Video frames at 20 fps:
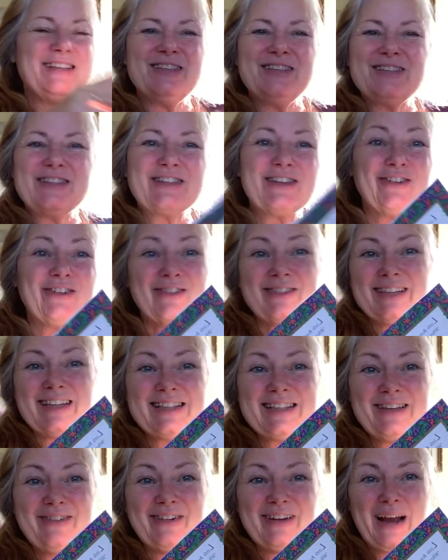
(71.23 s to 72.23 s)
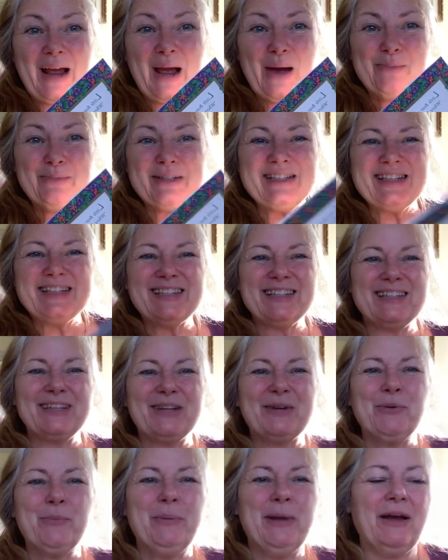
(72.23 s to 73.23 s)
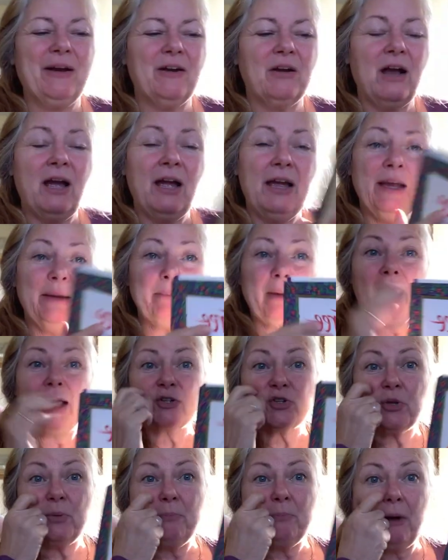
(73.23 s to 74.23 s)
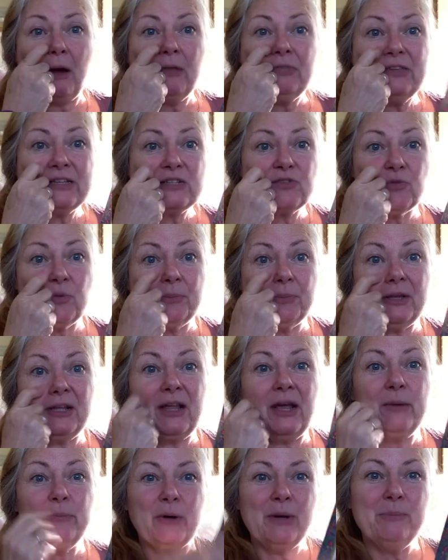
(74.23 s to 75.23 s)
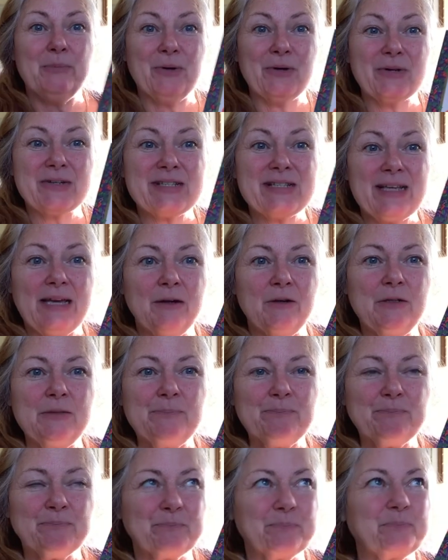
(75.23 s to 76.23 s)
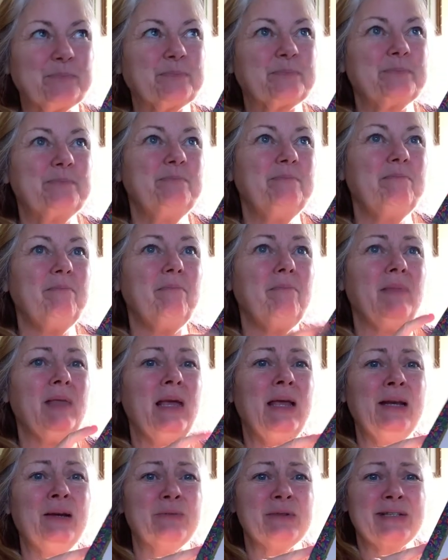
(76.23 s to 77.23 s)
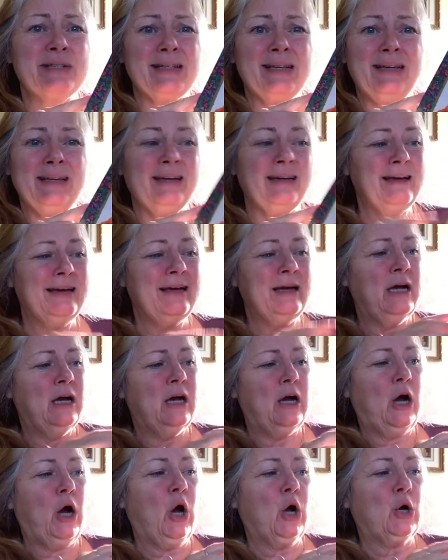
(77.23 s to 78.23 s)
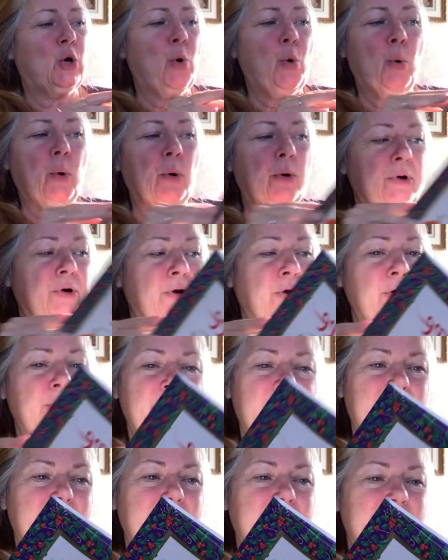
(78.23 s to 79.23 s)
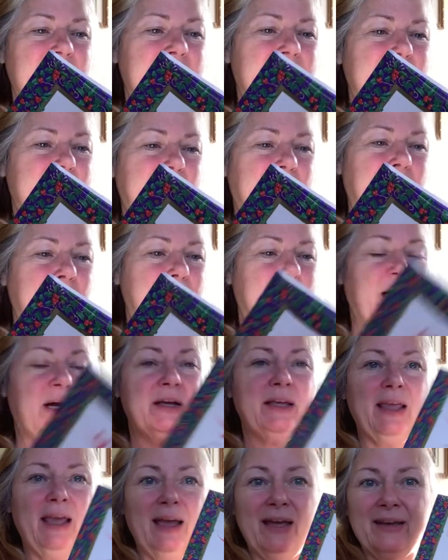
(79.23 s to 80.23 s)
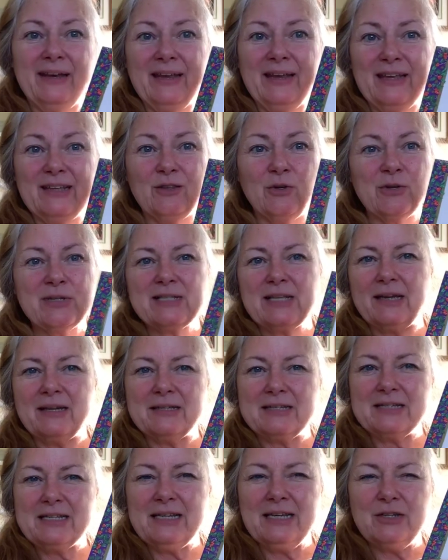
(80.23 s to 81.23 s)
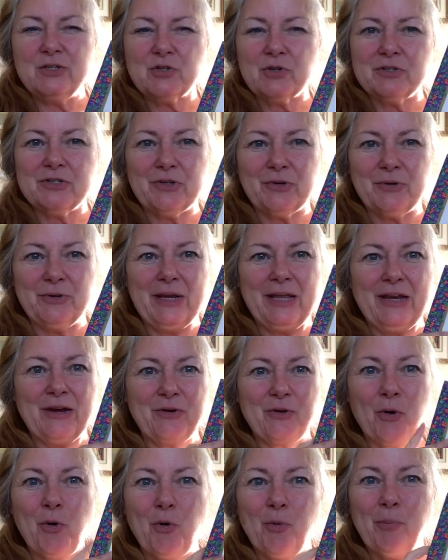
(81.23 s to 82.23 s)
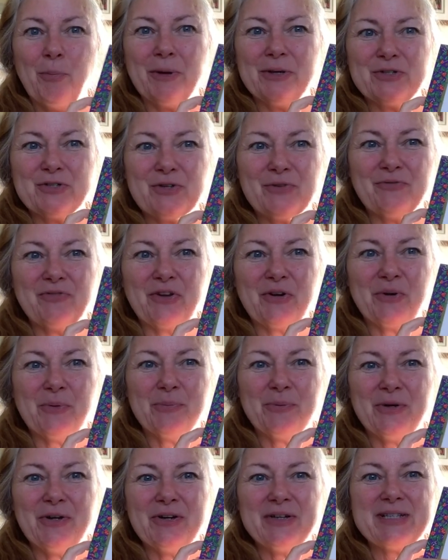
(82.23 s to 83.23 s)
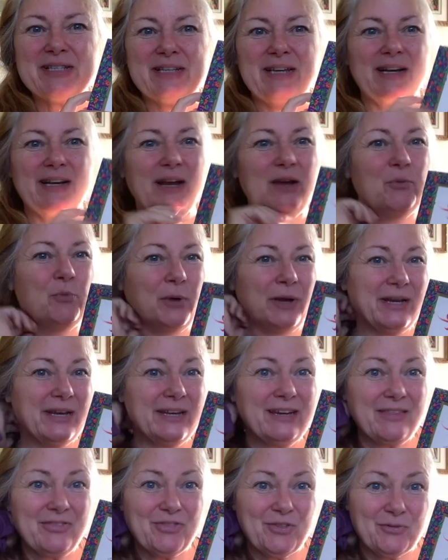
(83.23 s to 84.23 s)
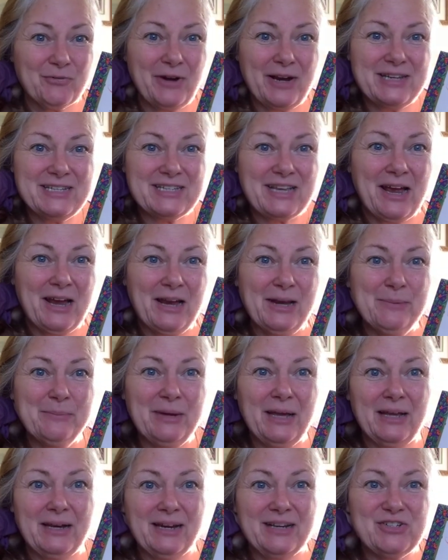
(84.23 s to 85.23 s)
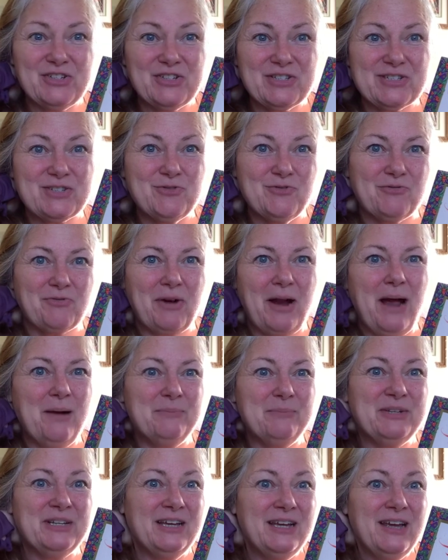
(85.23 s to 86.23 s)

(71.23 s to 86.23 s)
So, let's see what happens to Little Bear. I actually bought this from the library book sale, and it was like a quarter um, again, it looks like a teacher donated a whole bunch of their books, and I went in at the right time and I just grabbed